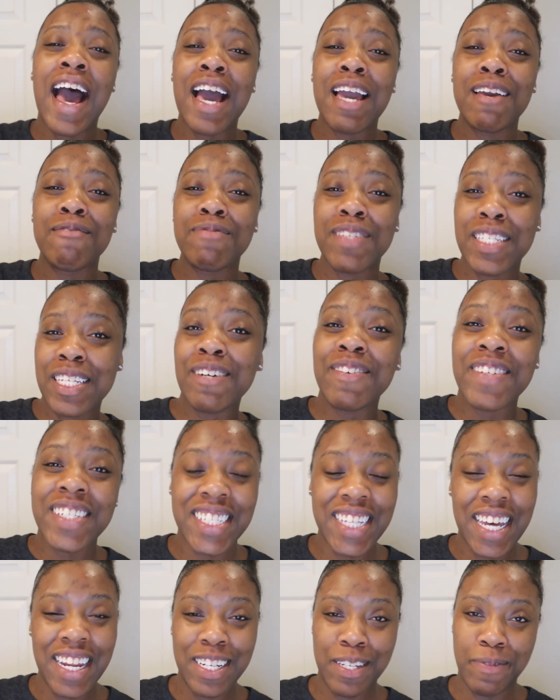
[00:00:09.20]
I'm so
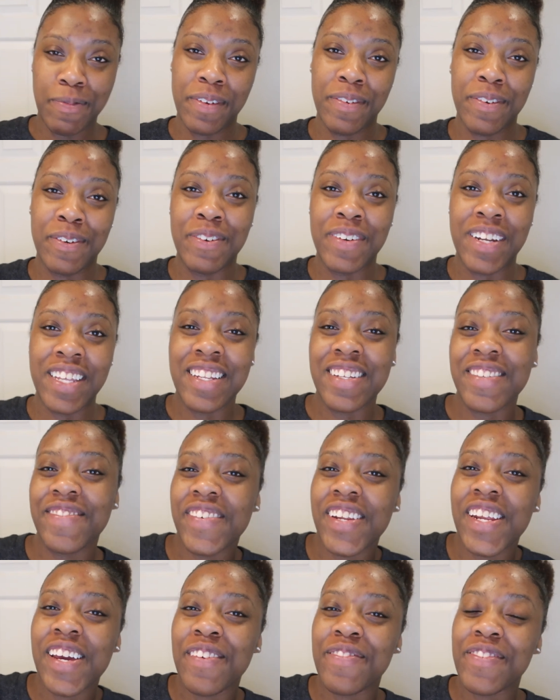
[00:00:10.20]
excited to be recording this
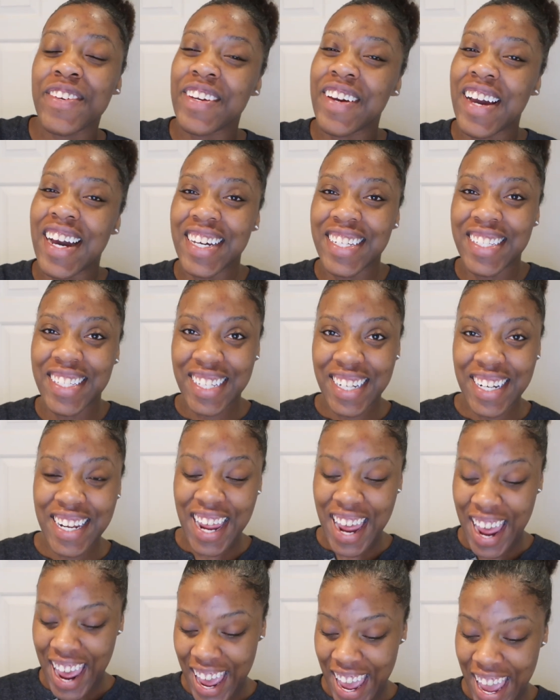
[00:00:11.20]
video for you guys
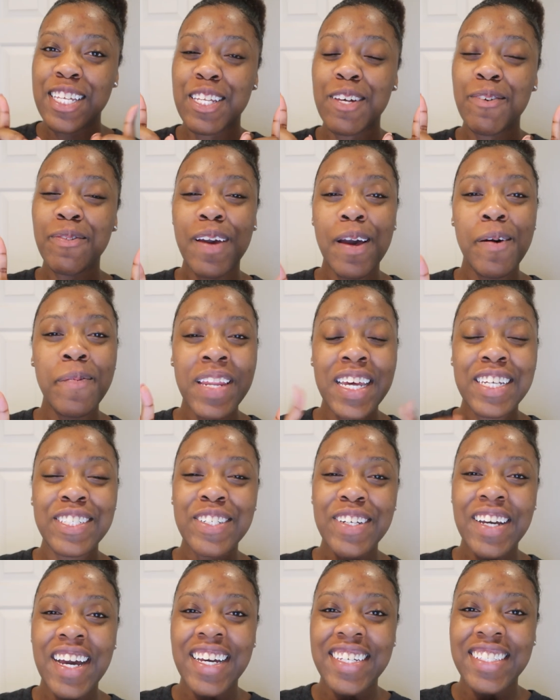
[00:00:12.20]
today. So I'm coming at
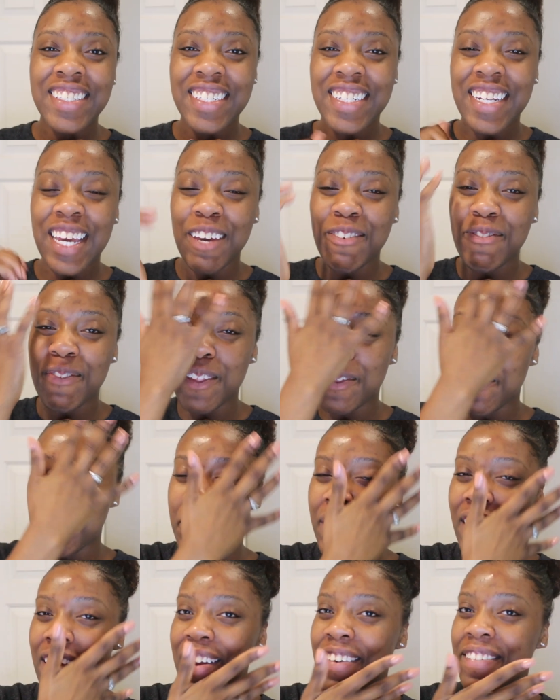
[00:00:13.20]
you guys today with
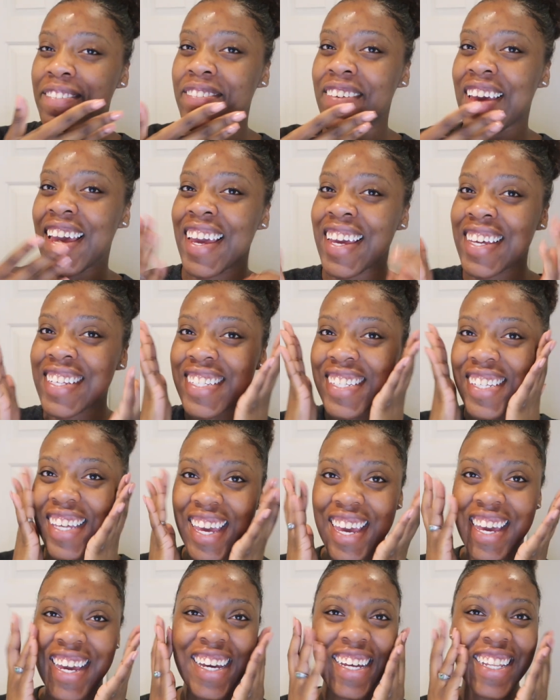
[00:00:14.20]
bare face,
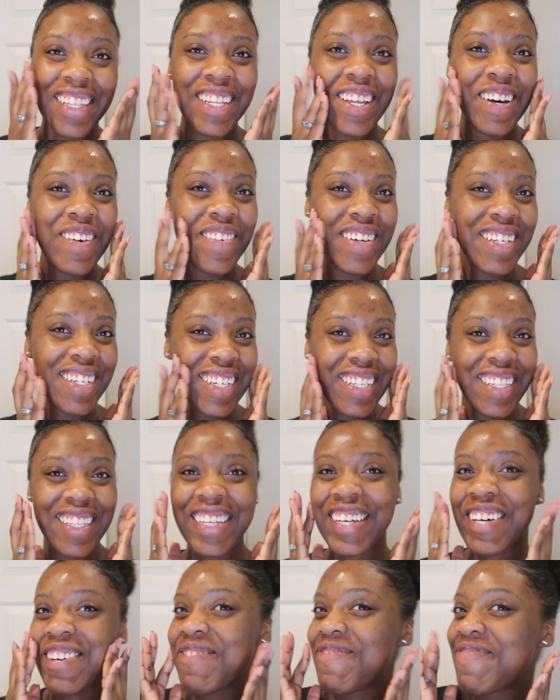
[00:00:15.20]
skin glowing a
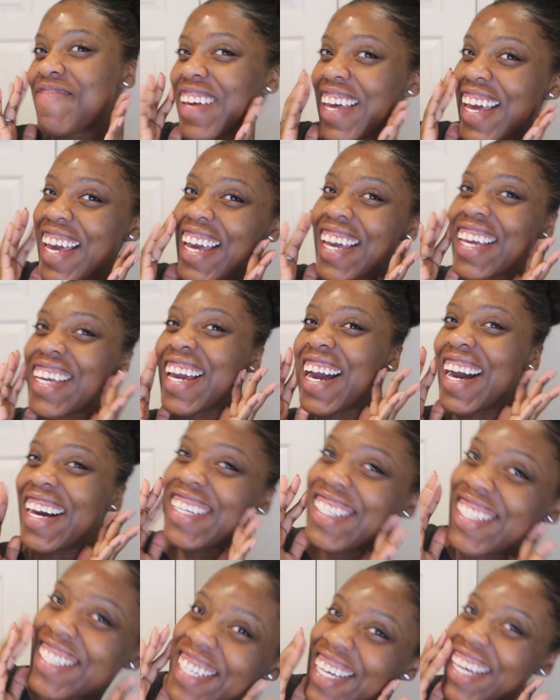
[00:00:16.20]
little bit.
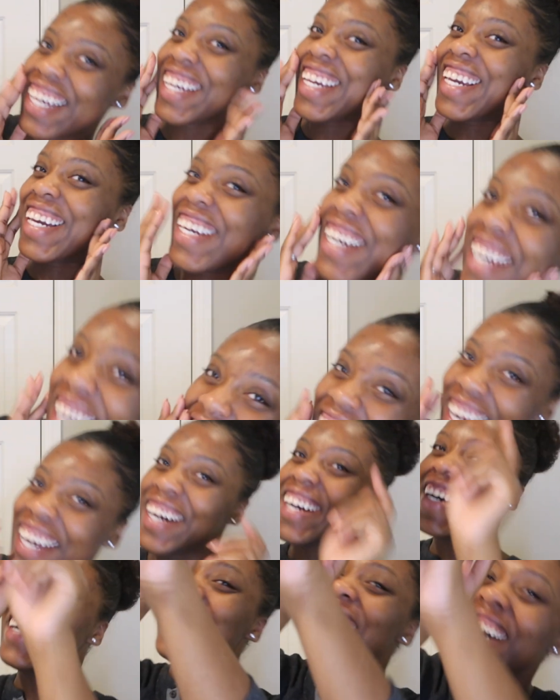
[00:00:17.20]
Y'all see your girl